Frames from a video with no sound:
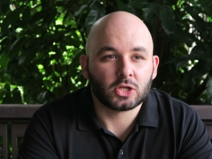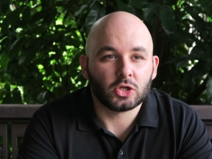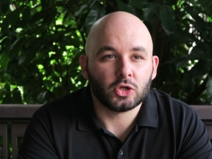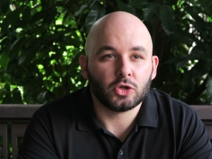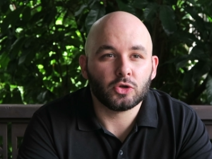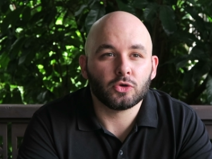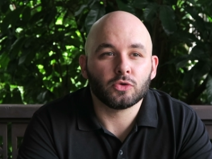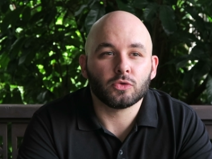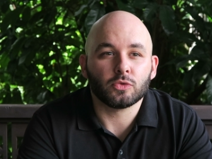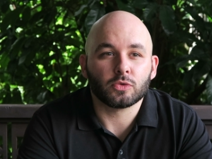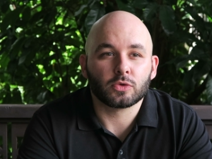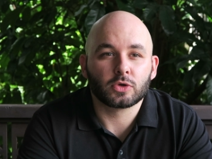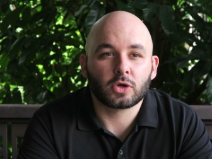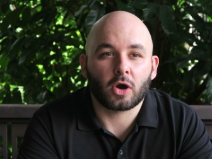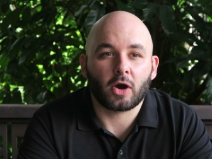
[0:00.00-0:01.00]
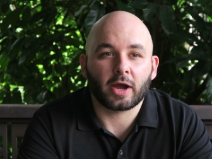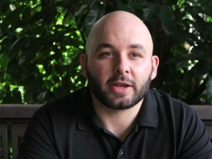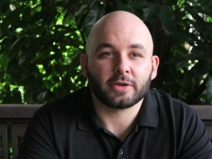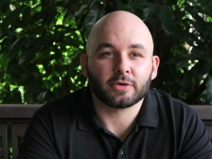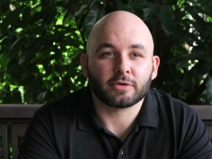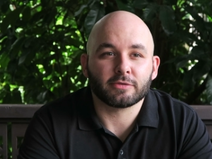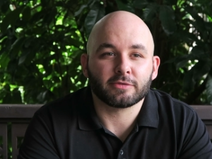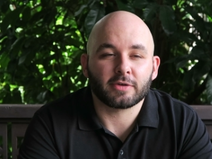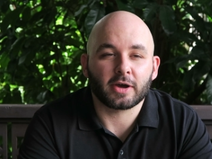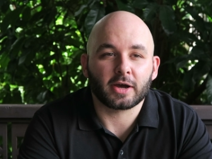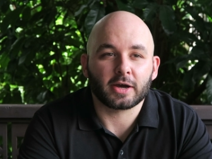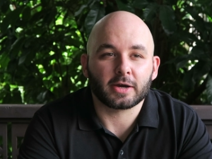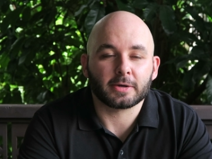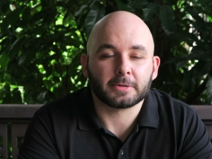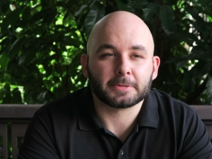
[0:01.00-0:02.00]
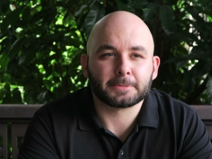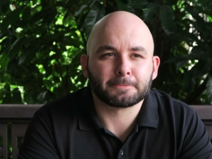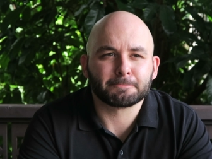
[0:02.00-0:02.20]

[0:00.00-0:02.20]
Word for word: new kind of uh,